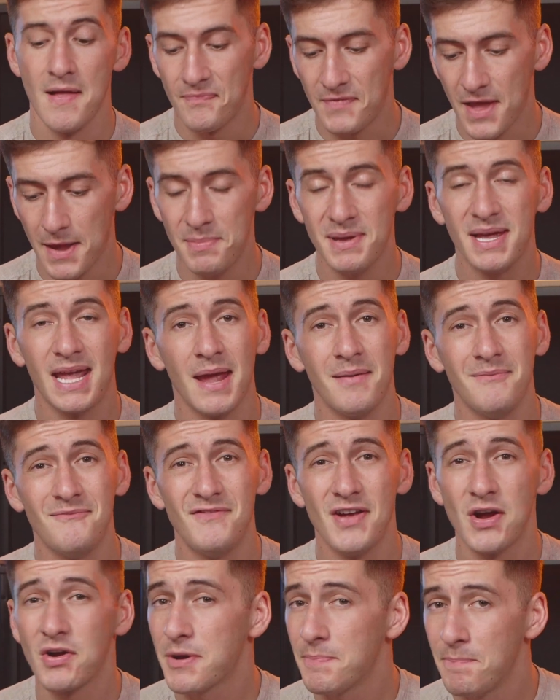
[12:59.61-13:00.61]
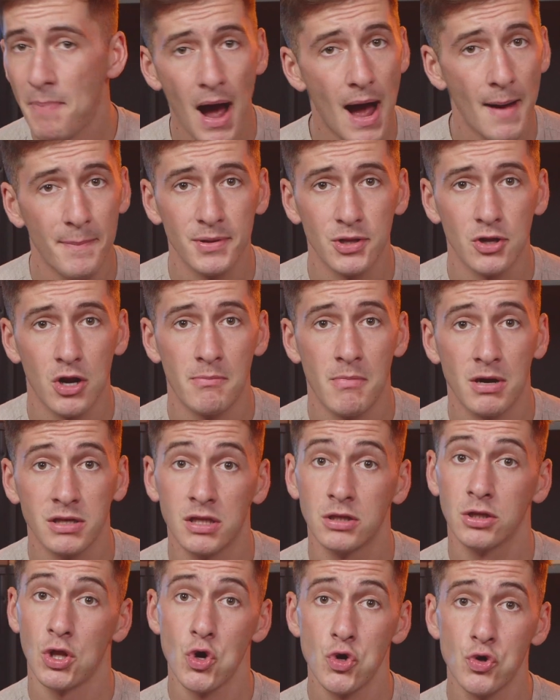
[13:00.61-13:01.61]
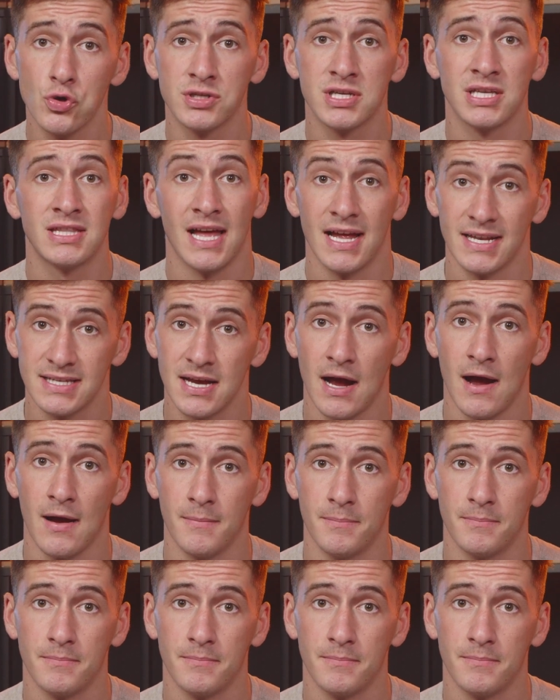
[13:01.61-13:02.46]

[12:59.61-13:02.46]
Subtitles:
they became very popular among the locals at that time.